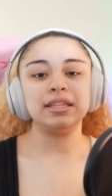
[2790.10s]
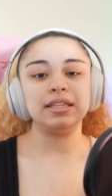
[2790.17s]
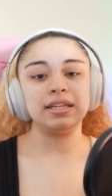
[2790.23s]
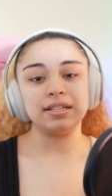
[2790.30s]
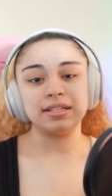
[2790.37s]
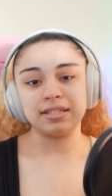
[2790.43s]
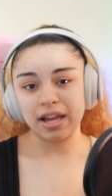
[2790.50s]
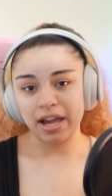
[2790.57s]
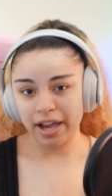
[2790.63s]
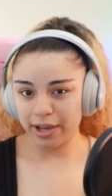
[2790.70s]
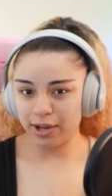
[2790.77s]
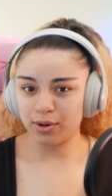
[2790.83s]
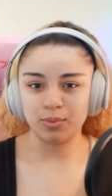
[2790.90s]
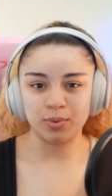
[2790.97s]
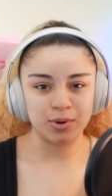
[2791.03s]
in the
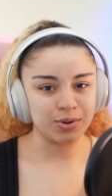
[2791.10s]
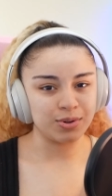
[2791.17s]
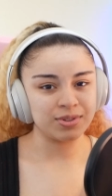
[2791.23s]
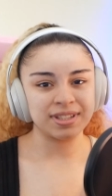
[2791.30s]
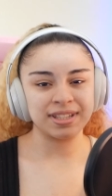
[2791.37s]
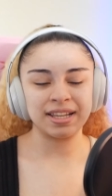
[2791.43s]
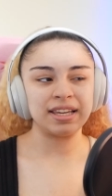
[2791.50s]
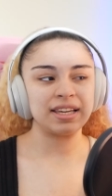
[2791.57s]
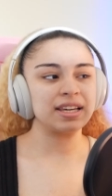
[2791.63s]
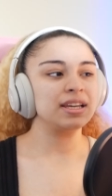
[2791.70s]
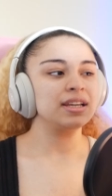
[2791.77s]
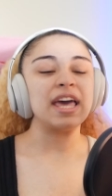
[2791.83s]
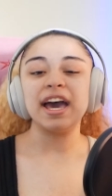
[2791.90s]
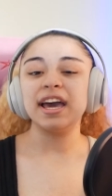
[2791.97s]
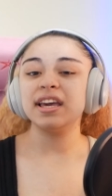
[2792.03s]
entire world. Like
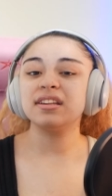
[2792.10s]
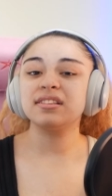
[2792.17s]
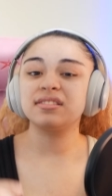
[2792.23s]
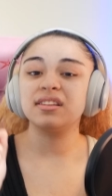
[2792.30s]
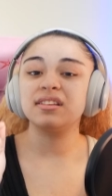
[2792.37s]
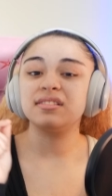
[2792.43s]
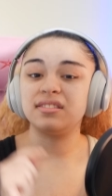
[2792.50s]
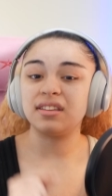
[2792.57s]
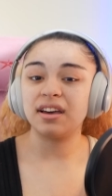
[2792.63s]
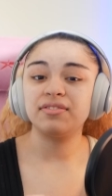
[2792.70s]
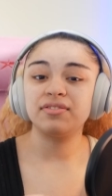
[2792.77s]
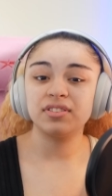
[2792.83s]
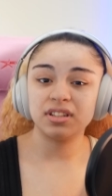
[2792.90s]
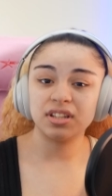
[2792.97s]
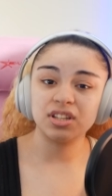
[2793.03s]
that is the
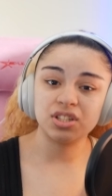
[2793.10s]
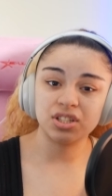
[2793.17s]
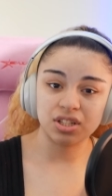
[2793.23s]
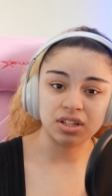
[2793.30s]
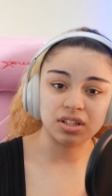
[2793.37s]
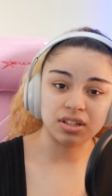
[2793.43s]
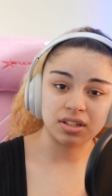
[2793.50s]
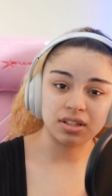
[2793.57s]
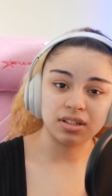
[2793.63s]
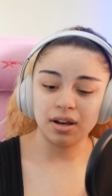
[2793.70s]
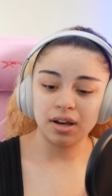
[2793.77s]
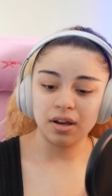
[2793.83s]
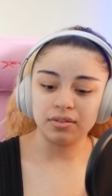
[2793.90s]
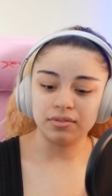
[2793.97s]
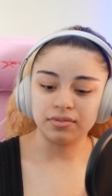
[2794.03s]
definition
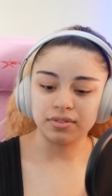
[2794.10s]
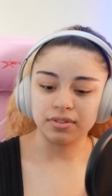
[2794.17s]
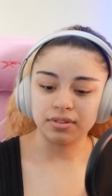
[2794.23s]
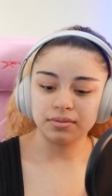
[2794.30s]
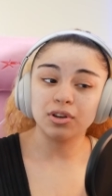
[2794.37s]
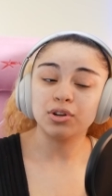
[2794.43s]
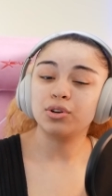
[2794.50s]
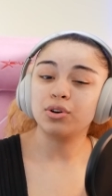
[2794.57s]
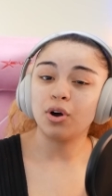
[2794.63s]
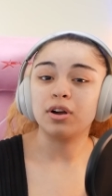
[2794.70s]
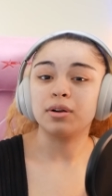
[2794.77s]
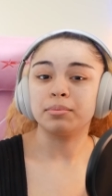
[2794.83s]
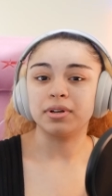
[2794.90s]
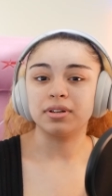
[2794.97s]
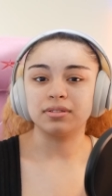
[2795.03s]
of good
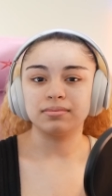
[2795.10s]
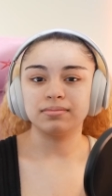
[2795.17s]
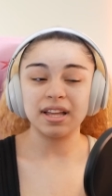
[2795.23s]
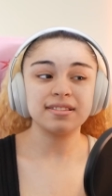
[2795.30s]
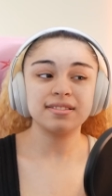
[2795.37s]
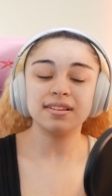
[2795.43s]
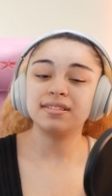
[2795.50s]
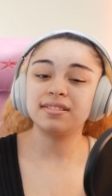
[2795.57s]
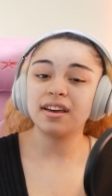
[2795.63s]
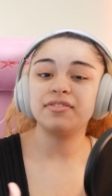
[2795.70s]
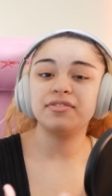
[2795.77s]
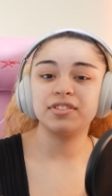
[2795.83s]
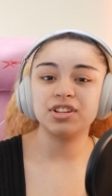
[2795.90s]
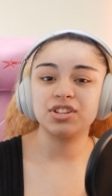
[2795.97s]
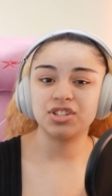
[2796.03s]
karma. That's the
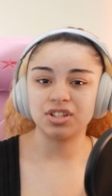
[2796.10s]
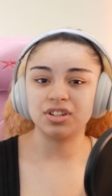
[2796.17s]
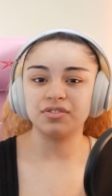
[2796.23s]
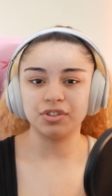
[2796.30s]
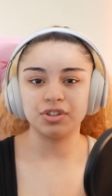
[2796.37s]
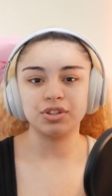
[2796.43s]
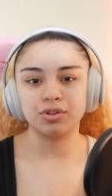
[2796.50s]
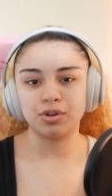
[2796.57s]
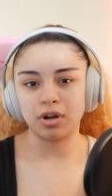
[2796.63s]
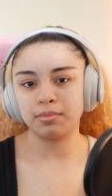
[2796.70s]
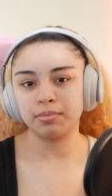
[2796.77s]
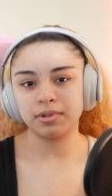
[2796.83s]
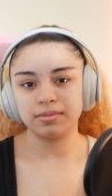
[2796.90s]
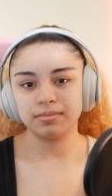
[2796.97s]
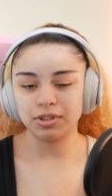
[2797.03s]
definition of good
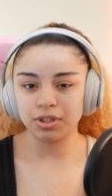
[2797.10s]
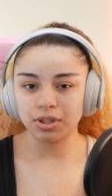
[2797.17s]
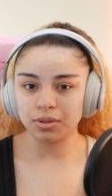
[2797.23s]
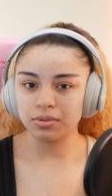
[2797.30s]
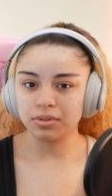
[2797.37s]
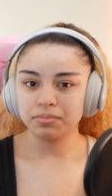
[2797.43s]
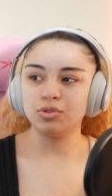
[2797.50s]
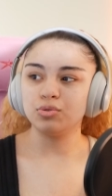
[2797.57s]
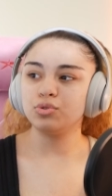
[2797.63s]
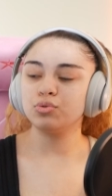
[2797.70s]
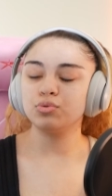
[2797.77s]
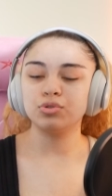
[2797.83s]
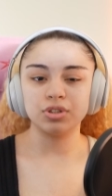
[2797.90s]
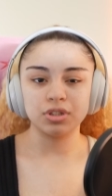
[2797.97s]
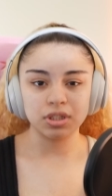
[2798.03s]
karma. You know, you
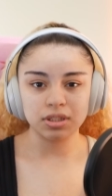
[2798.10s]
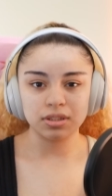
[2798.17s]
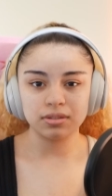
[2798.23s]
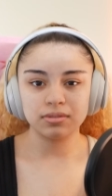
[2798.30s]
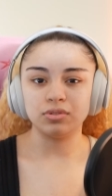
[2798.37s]
do good,